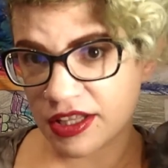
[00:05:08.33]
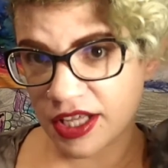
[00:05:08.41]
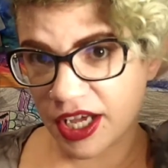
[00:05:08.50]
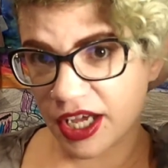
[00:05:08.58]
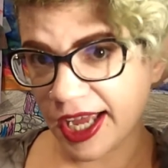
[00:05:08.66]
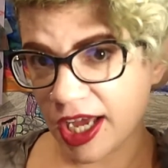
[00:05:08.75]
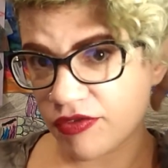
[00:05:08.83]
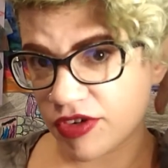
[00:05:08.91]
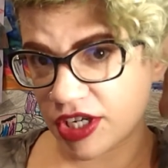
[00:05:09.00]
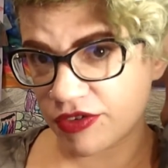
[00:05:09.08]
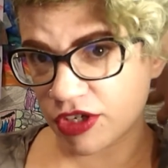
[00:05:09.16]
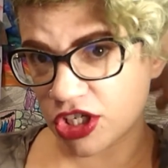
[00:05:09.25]
They have a
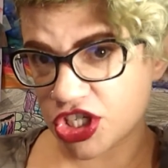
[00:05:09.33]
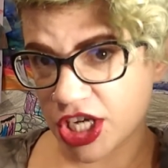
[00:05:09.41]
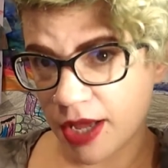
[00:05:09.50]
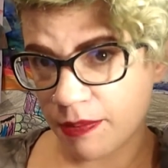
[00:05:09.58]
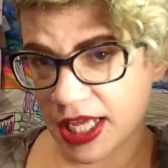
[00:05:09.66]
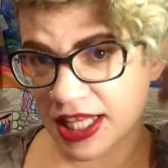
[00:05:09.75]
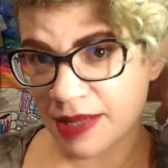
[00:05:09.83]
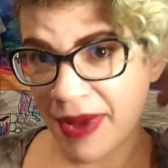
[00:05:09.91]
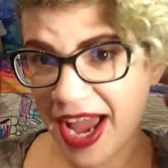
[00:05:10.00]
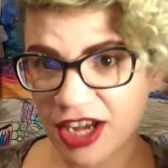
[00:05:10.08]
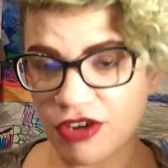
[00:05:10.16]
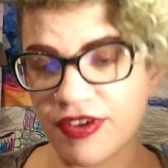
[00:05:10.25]
different shape in the
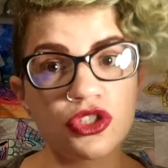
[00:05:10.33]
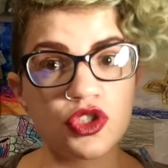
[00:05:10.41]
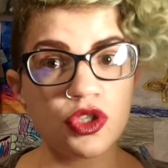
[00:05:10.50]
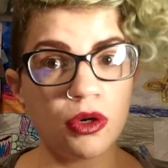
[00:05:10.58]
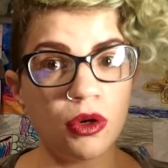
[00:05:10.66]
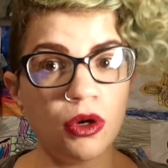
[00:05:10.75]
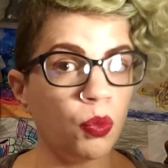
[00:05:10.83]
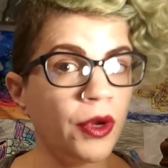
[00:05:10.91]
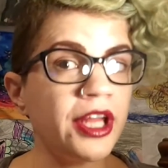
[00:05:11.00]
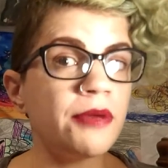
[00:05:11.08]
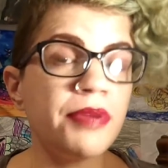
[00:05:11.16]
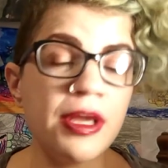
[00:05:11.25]
back of So
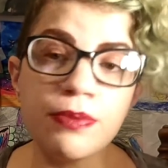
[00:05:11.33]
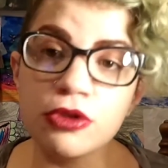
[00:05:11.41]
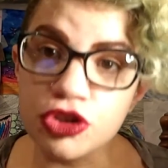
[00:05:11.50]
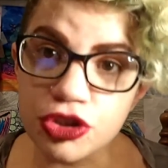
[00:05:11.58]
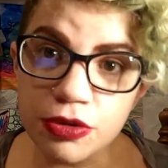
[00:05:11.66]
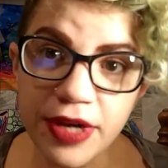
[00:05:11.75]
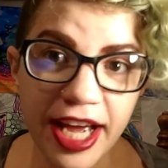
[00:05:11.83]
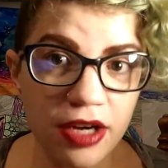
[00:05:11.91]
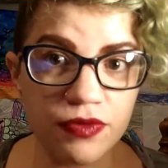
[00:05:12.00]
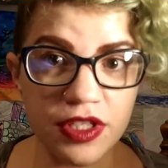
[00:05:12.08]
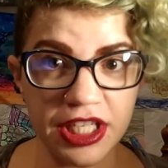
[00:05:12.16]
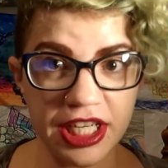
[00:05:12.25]
when people do
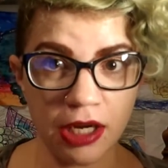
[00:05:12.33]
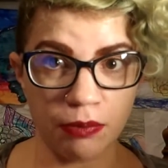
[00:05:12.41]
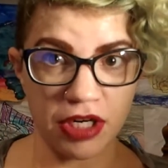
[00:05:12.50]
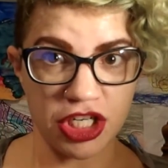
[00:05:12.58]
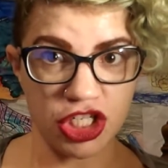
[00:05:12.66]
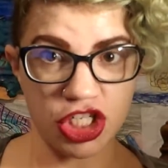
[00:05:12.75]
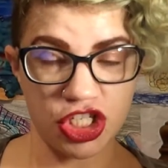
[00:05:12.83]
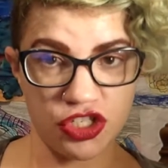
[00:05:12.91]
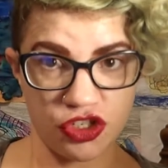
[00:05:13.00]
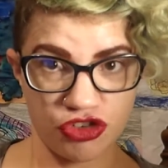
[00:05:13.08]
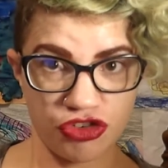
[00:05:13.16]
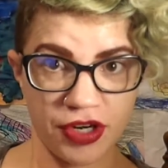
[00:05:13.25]
have the decompression
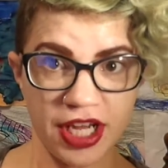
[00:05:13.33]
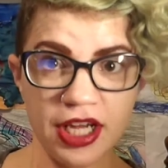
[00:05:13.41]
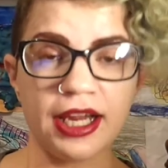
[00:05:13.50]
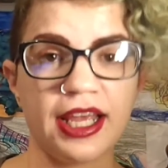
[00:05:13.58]
surgery,